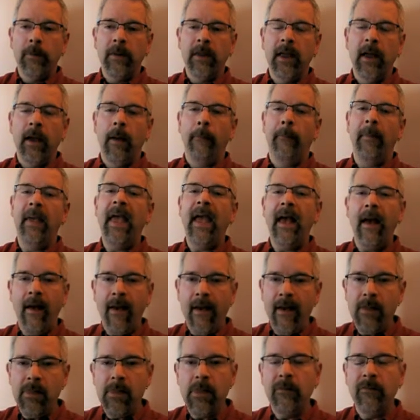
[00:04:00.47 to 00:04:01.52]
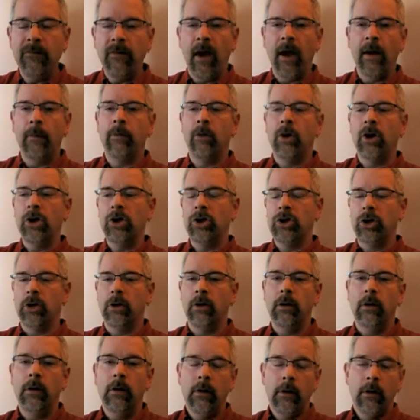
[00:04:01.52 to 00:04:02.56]
R P M and the
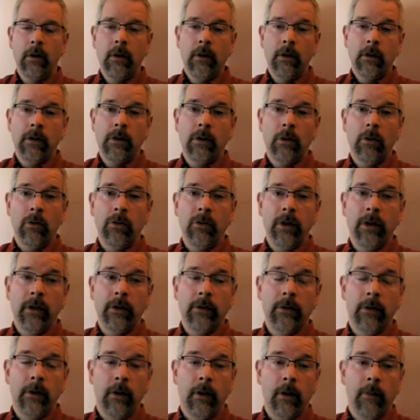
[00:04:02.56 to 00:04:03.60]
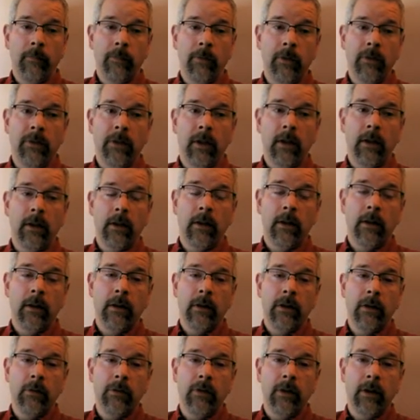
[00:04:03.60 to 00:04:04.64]
vibration, so that um, that
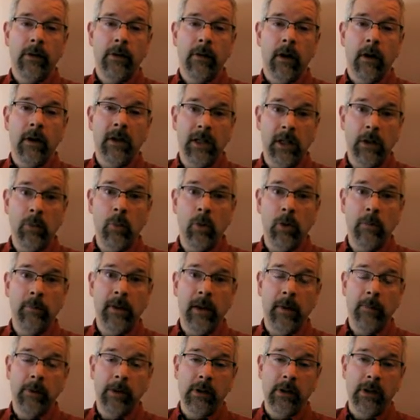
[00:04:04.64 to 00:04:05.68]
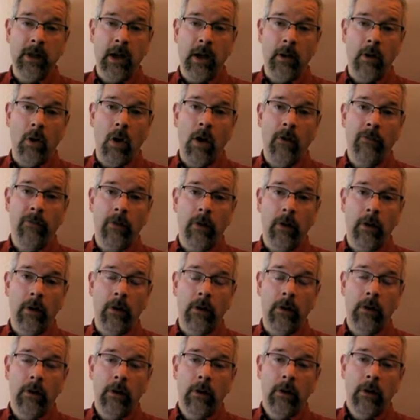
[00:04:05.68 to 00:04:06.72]
so that uh, he would be able to sign off on
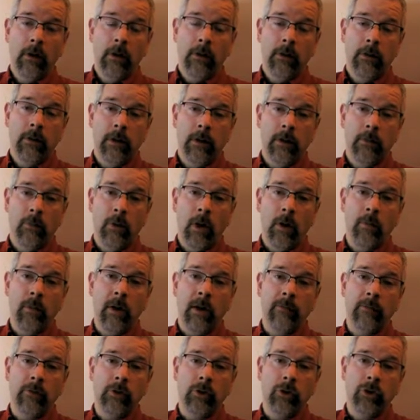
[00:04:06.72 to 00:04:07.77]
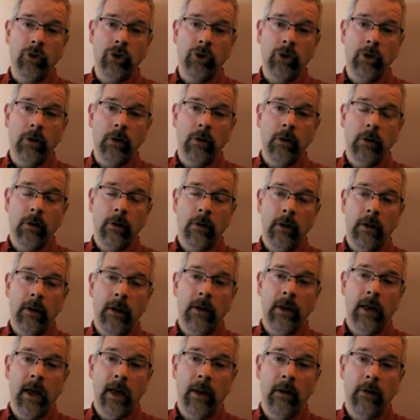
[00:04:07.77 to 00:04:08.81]
the Rug Revolution
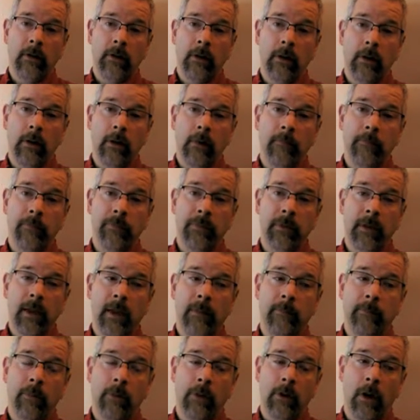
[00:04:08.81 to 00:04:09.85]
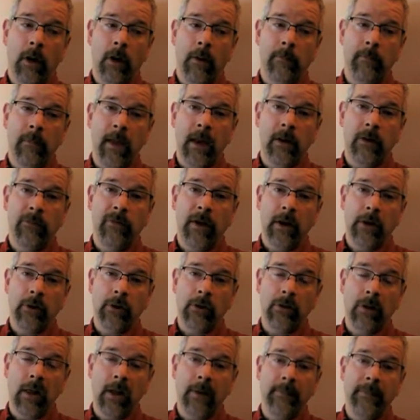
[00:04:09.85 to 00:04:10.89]
and and, um, and put our
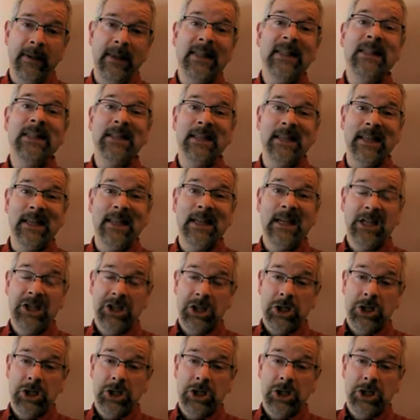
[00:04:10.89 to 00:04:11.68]
manufacturer's liability